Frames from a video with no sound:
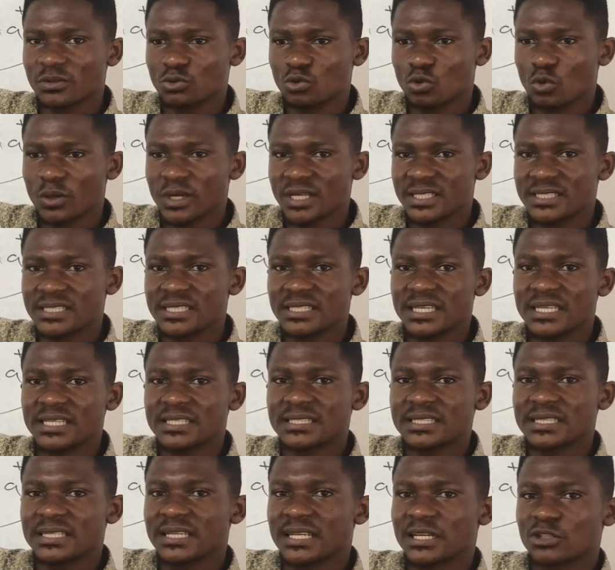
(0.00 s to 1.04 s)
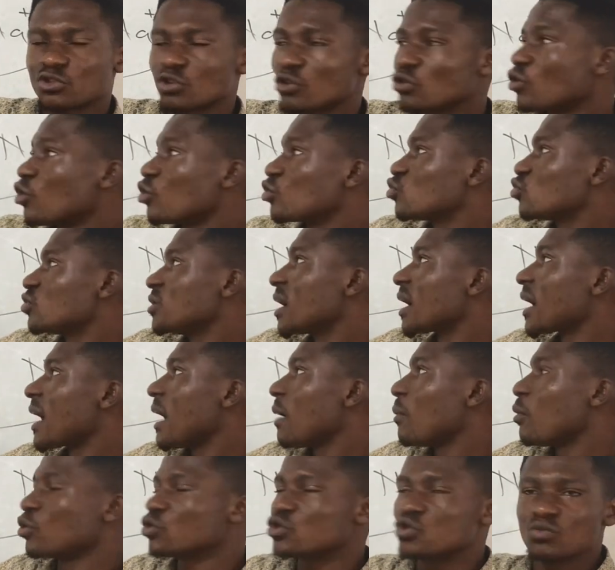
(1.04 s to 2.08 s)
donating its electron onto the
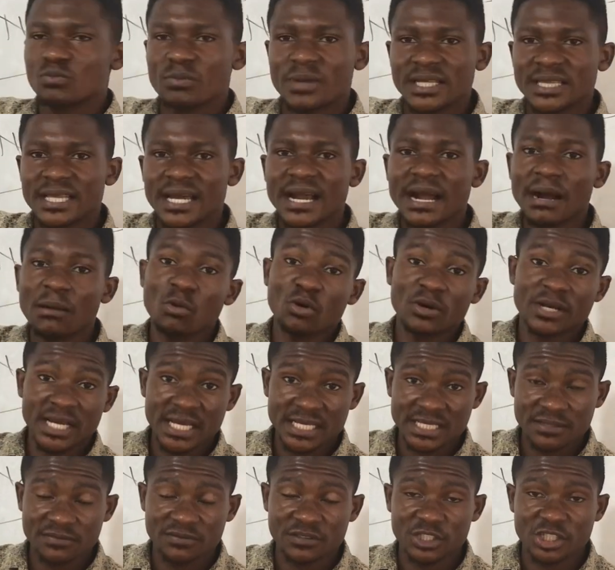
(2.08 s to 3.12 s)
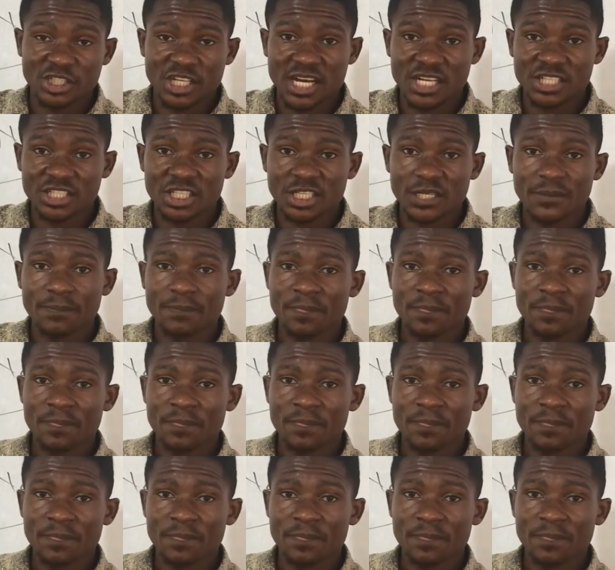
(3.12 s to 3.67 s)
carbon to make the carbon negatively charged.